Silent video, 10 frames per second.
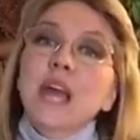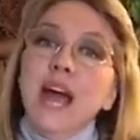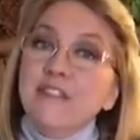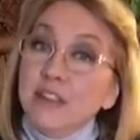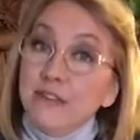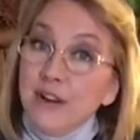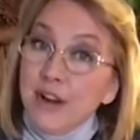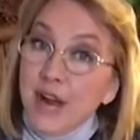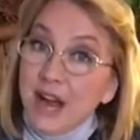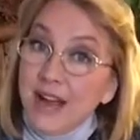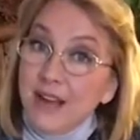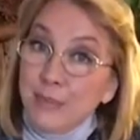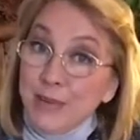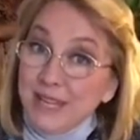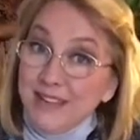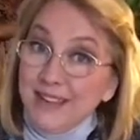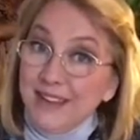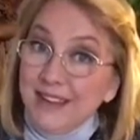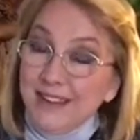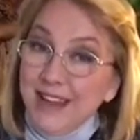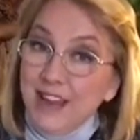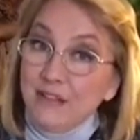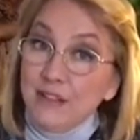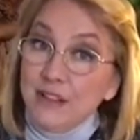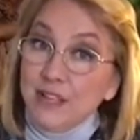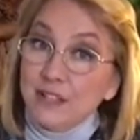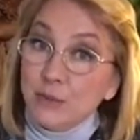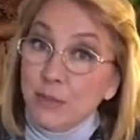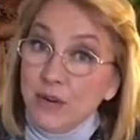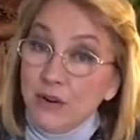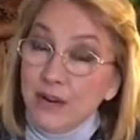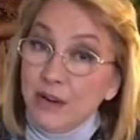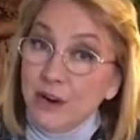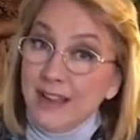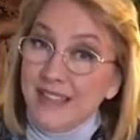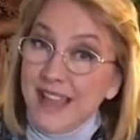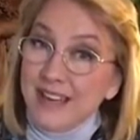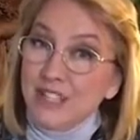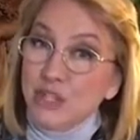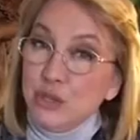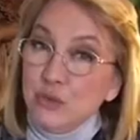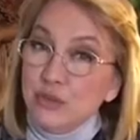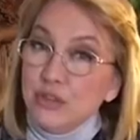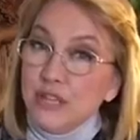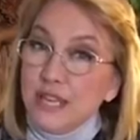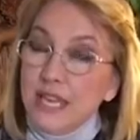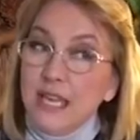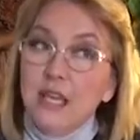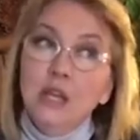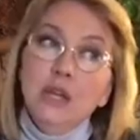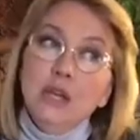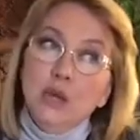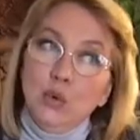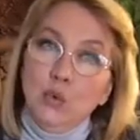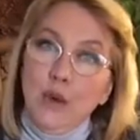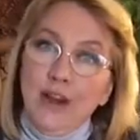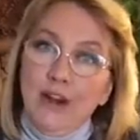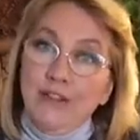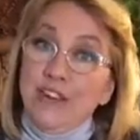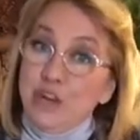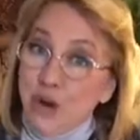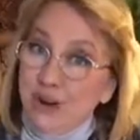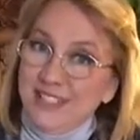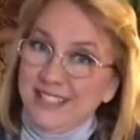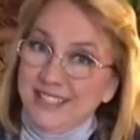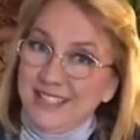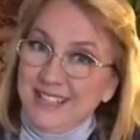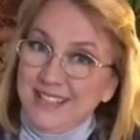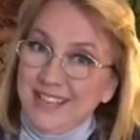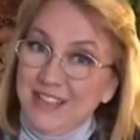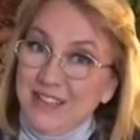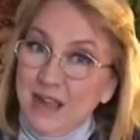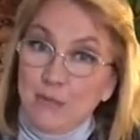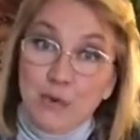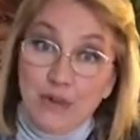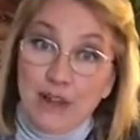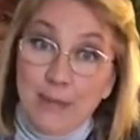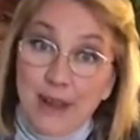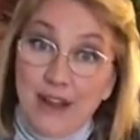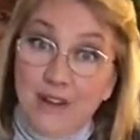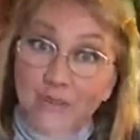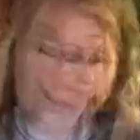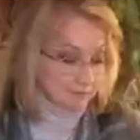having a very high opinion and feeling superior, and that is usually where the narcissist in them will come out.